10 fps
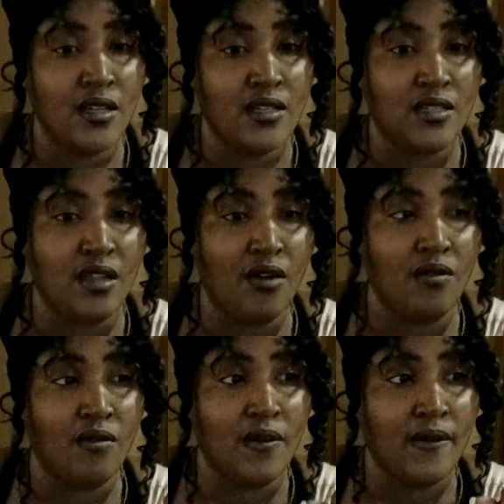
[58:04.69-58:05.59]

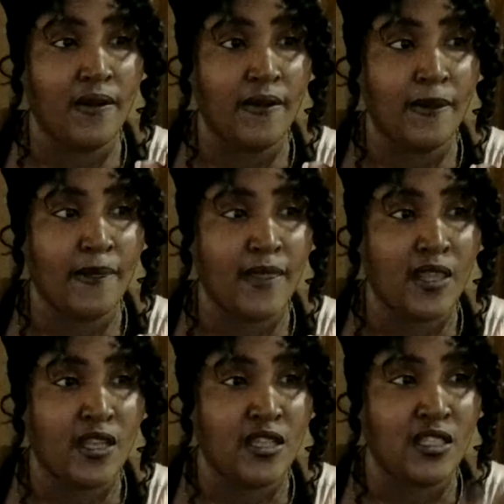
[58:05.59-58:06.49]
So
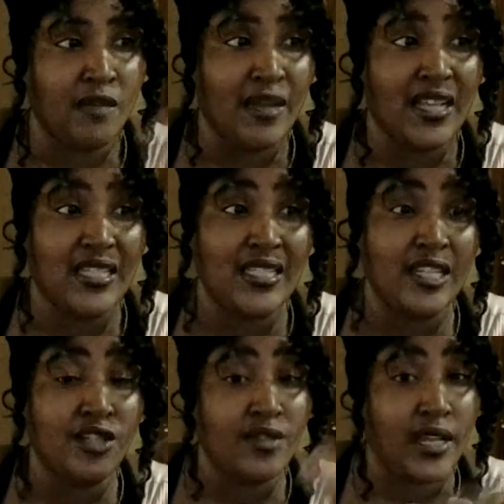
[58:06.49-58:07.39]
somebody could
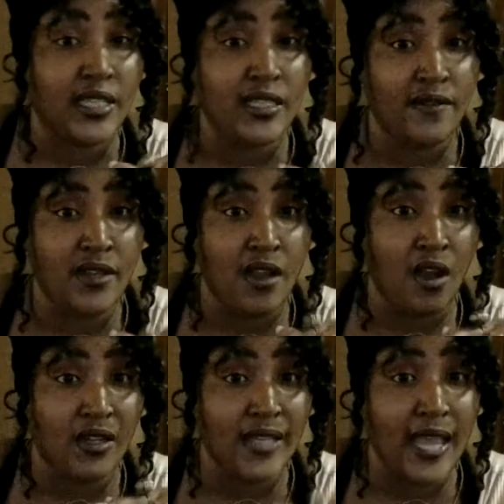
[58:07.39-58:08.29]
send you negativity
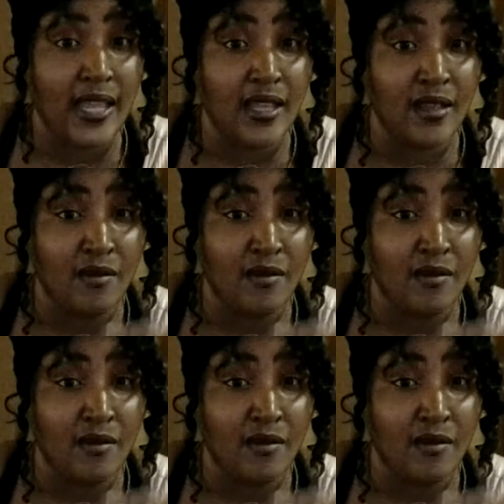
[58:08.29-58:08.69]
all day,